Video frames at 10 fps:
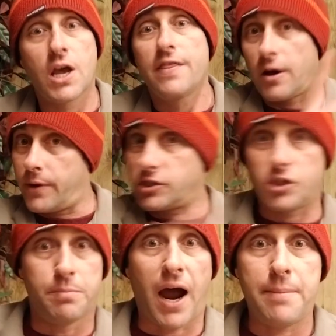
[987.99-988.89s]
That way it's
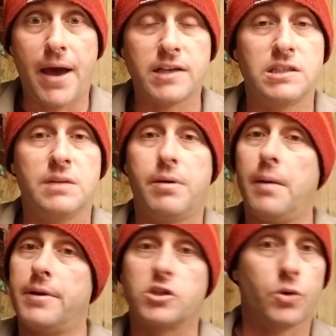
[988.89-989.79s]
just bypassing the
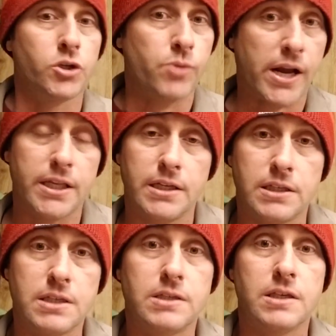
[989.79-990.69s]
pump and it's going directly into
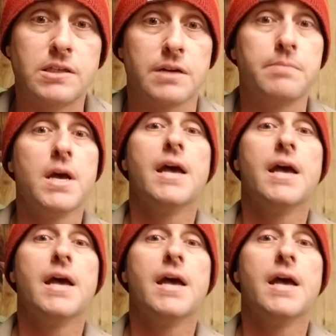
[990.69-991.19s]
the system,